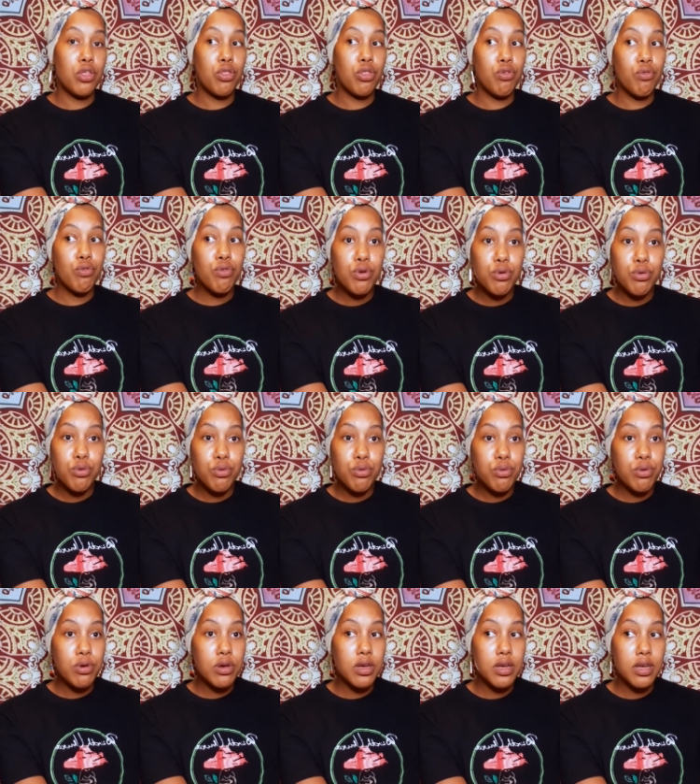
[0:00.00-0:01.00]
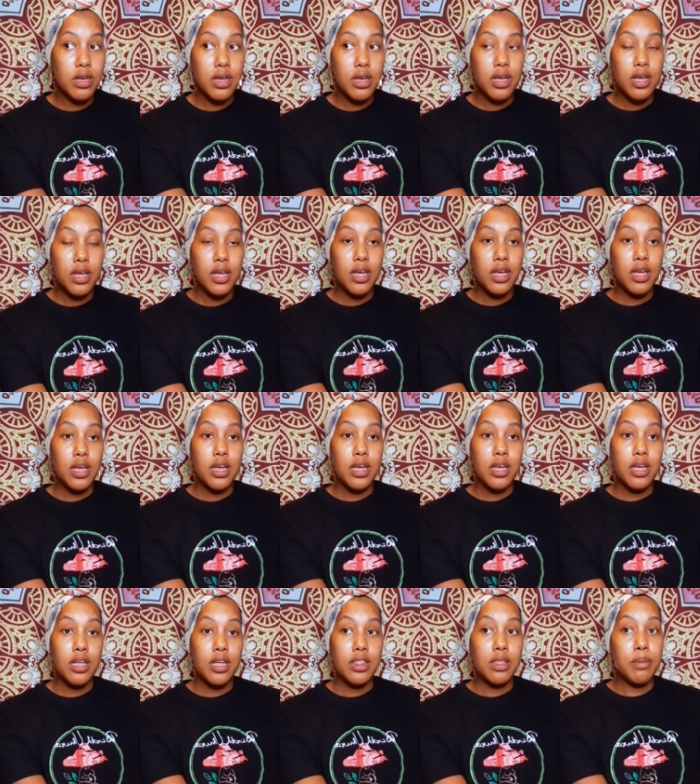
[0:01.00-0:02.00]
through
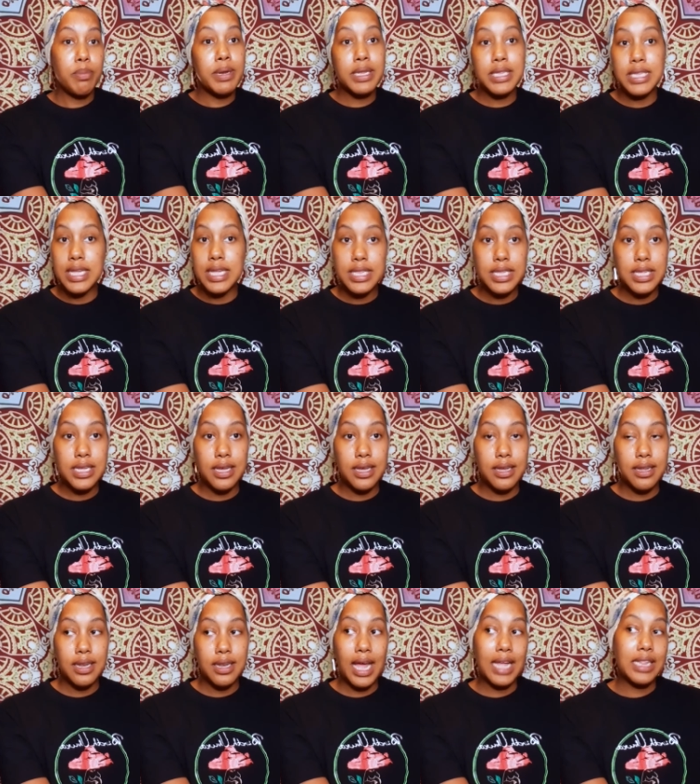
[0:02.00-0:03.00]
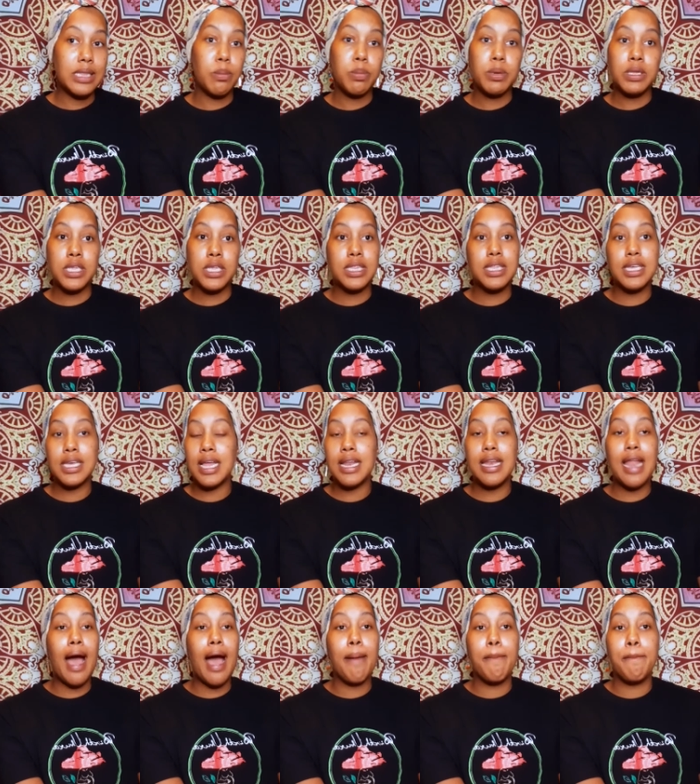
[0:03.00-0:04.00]
the placenta. Like, the placenta
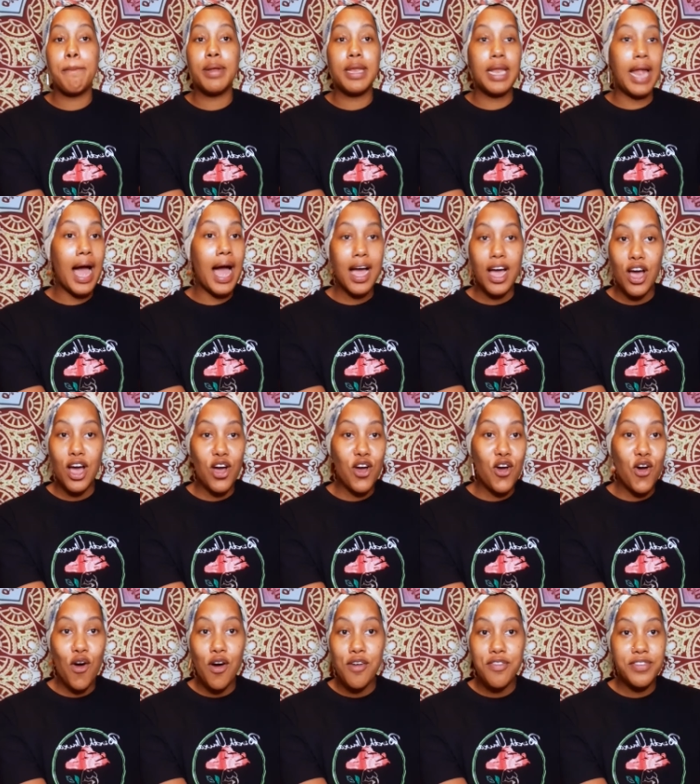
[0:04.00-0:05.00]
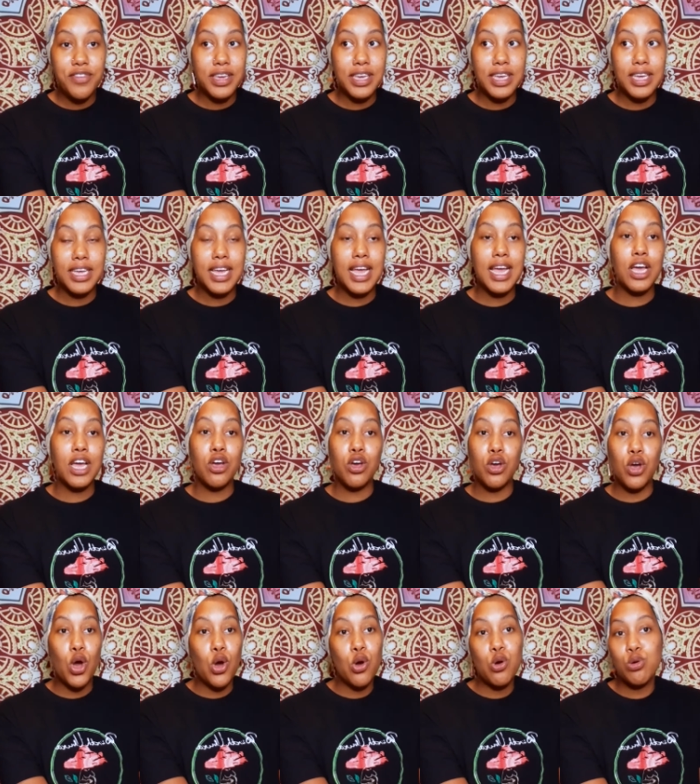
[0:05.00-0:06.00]
cannot block coffee. It
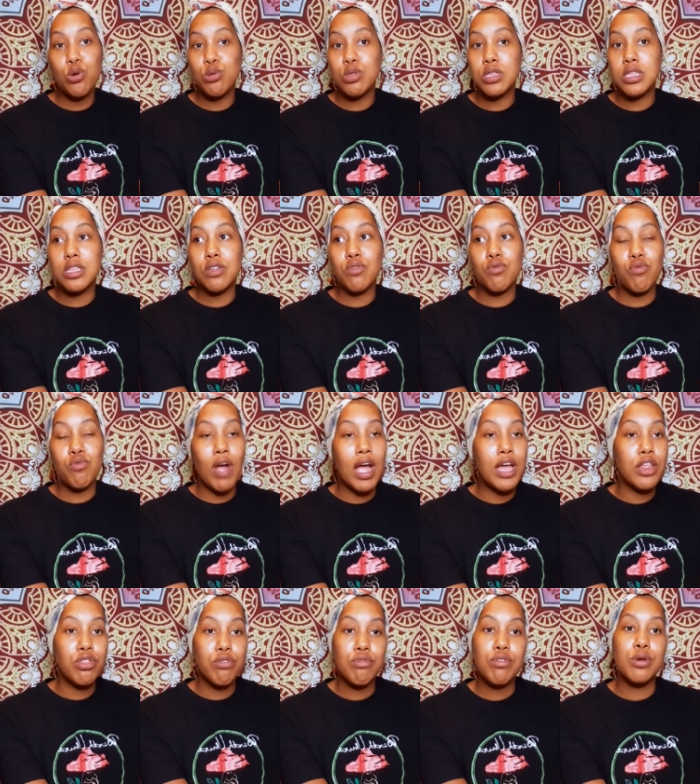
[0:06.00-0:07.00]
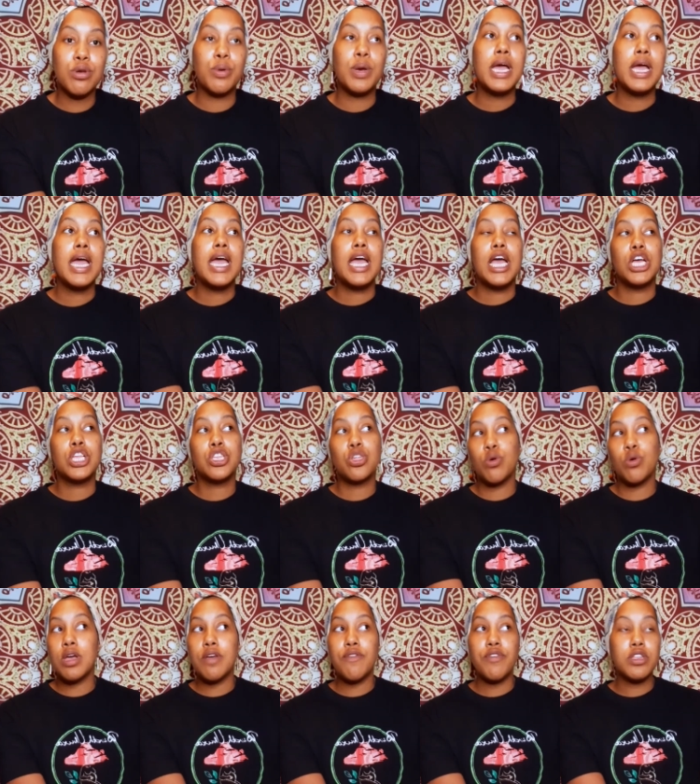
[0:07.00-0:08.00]
goes right through. And so
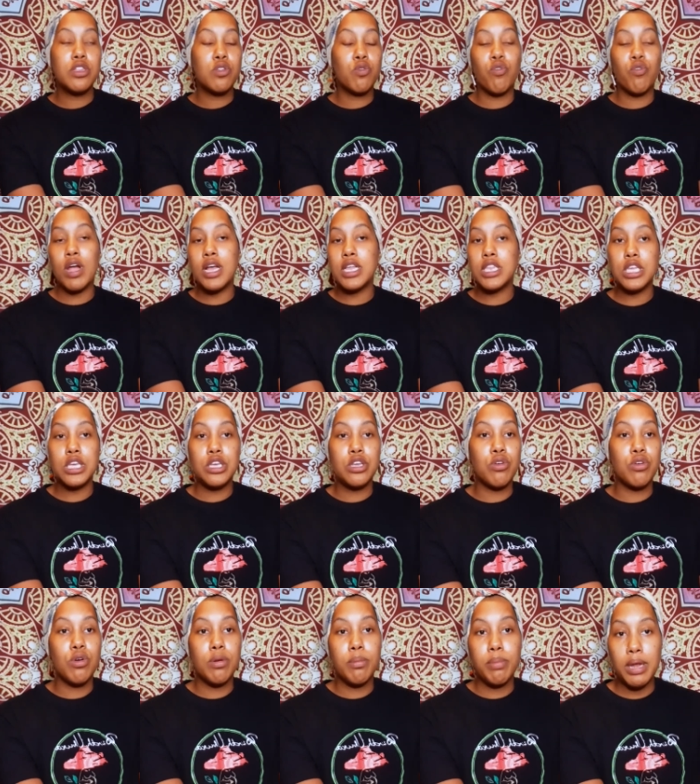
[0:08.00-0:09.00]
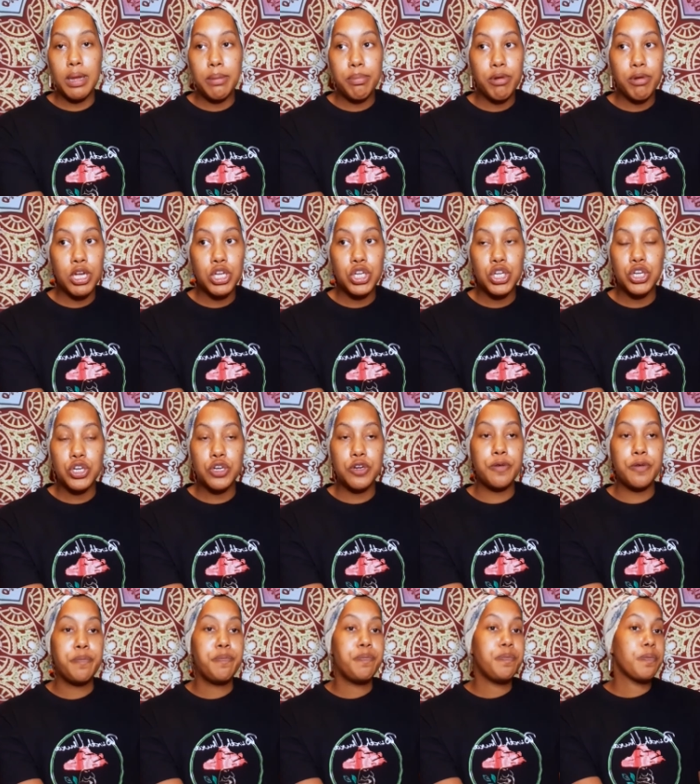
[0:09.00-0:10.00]
if it's raising your blood
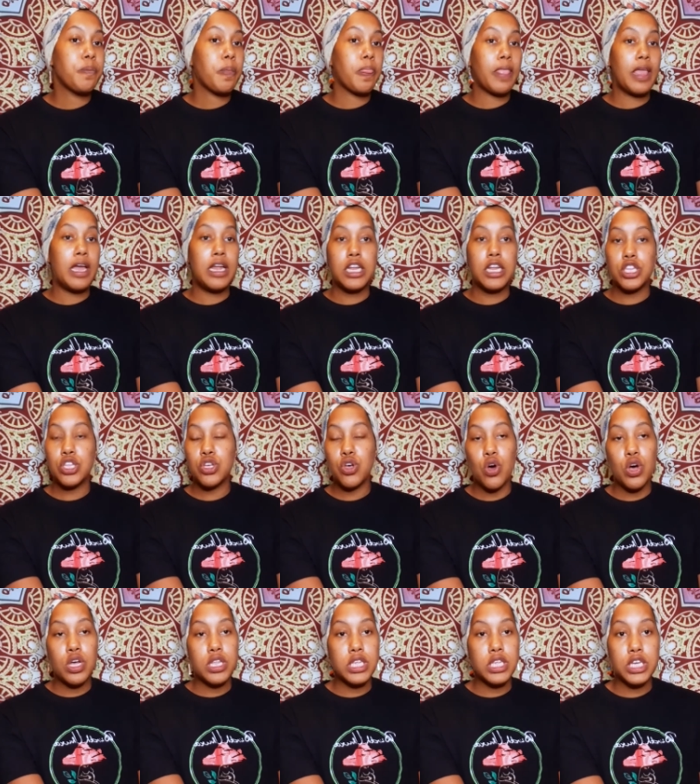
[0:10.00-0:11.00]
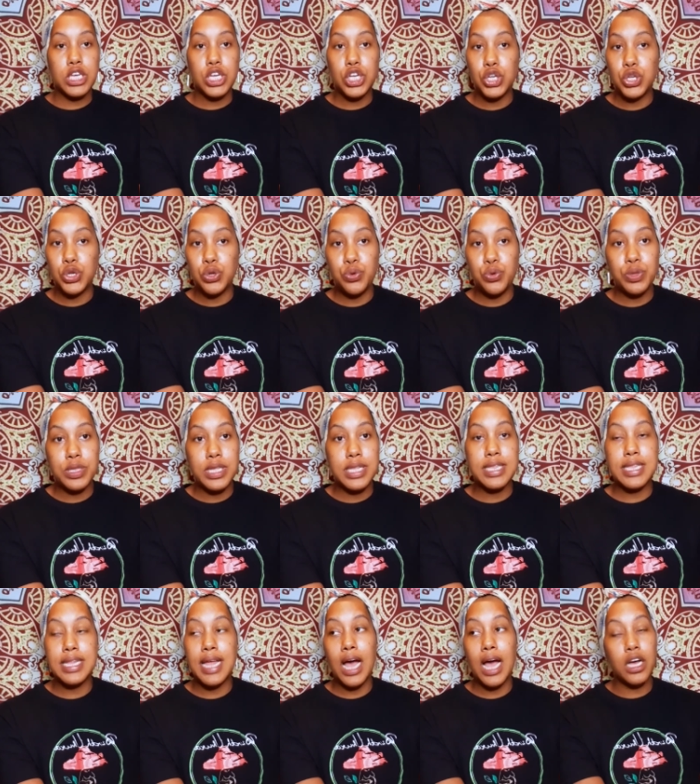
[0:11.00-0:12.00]
pressure and it's causing issues,
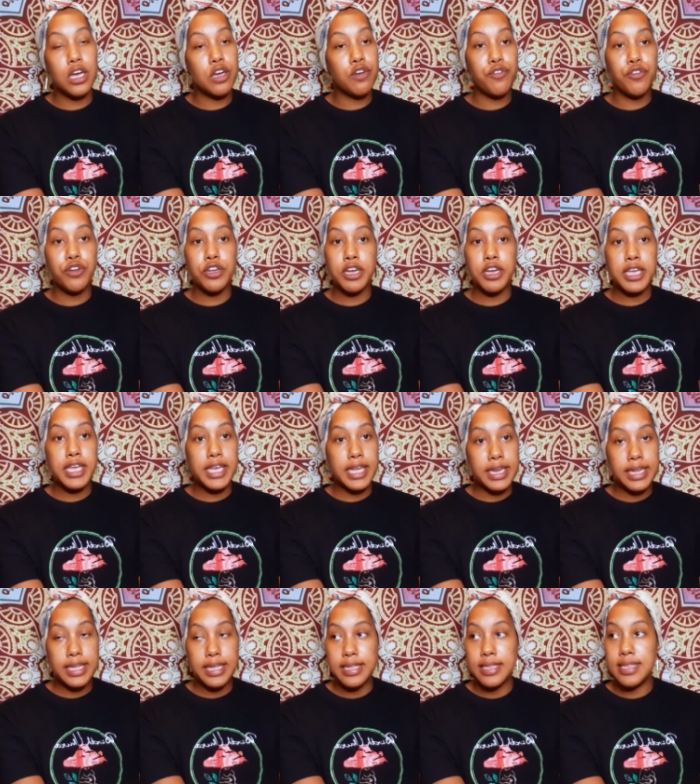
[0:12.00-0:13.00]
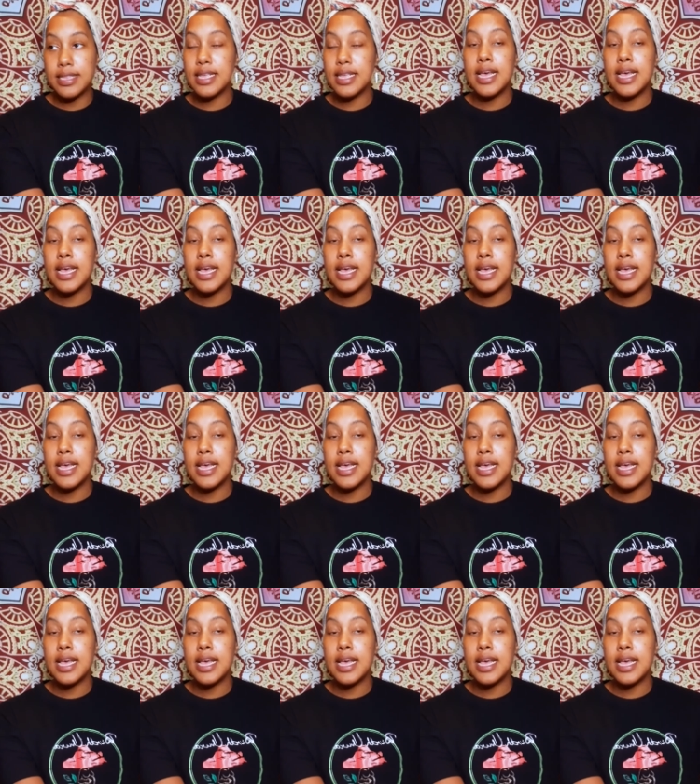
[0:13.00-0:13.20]
it's not good for your kidneys.